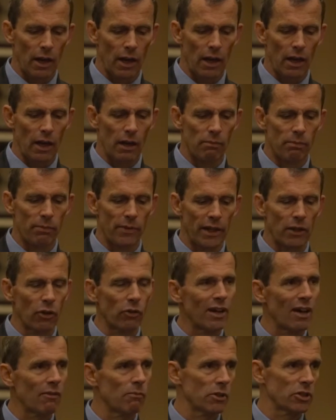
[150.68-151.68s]
They
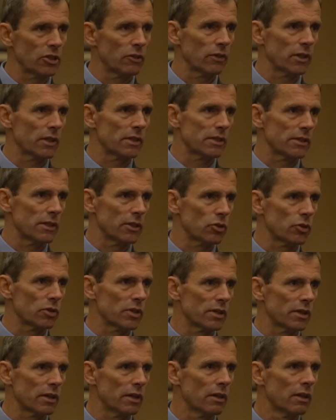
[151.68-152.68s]
don't have much of a
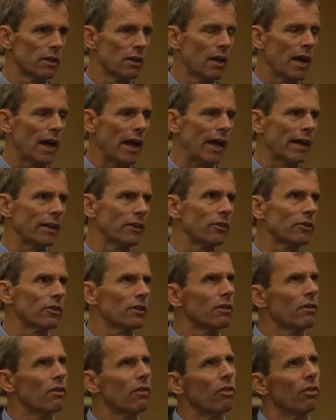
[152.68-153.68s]
constituency. And
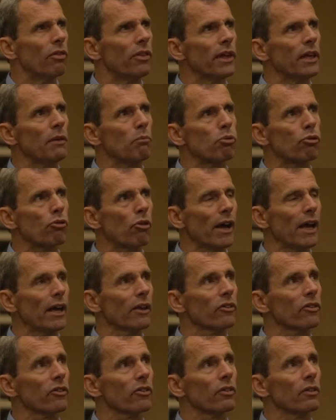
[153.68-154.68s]
the
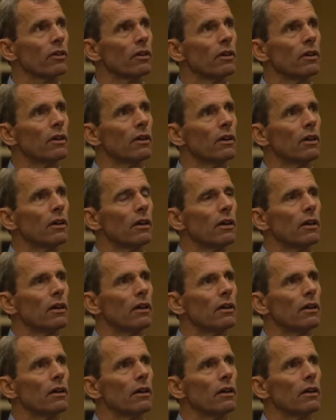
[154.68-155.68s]
press
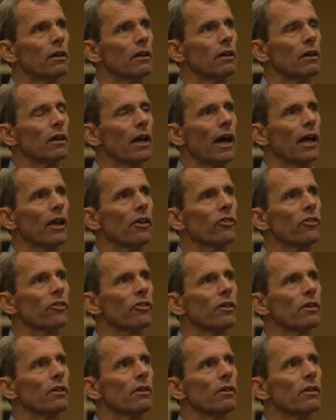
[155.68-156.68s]

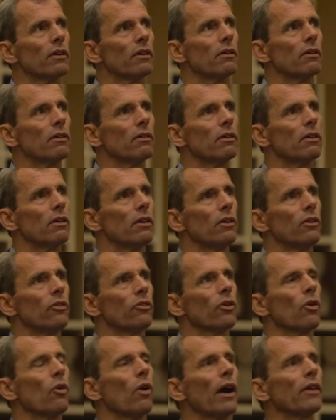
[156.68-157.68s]
has,
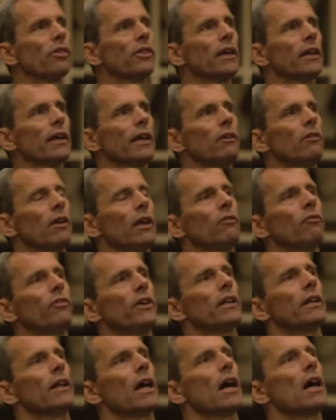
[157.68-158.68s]
so I think in
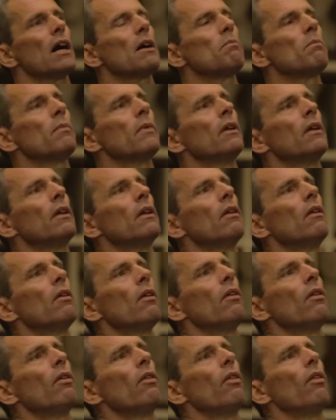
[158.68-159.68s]
Vietnam,
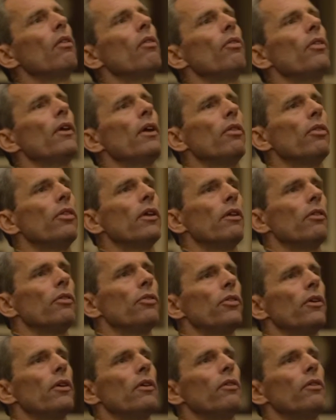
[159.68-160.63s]
the